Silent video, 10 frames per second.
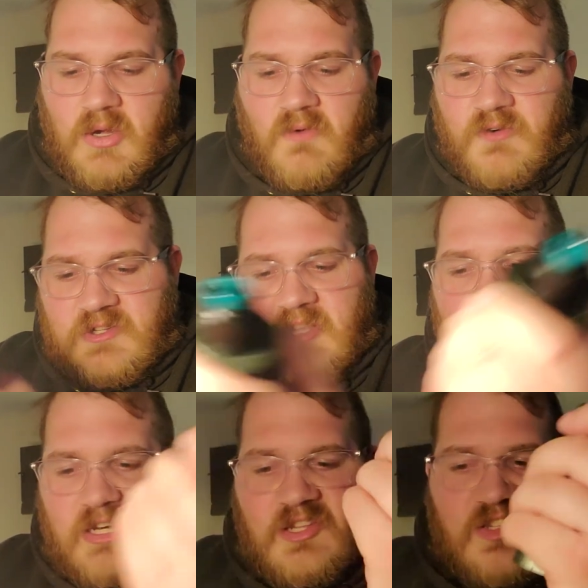for
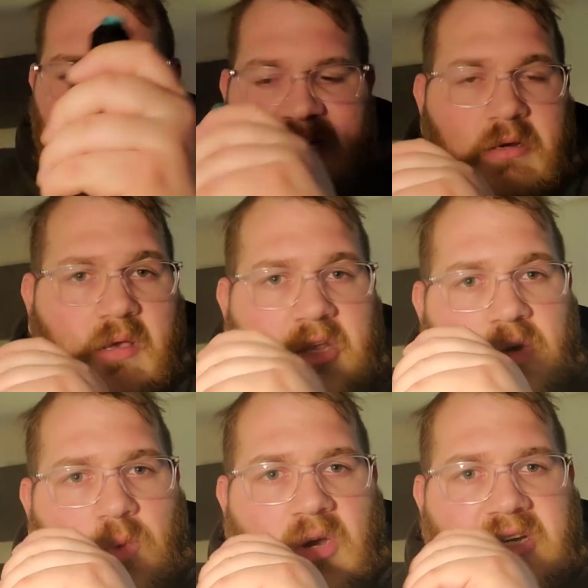something to sit on your
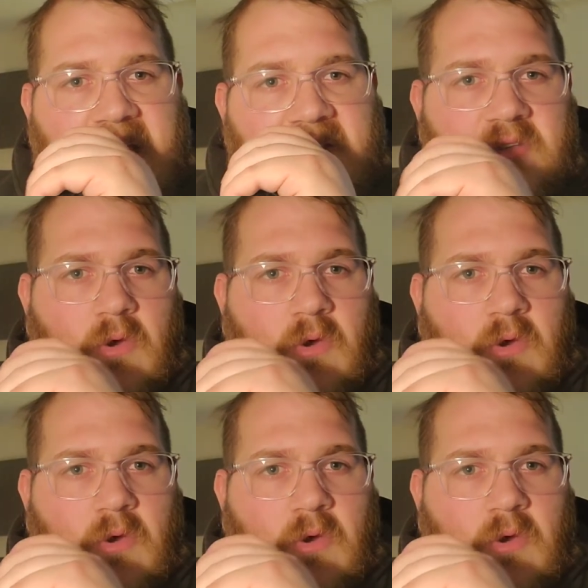work desk,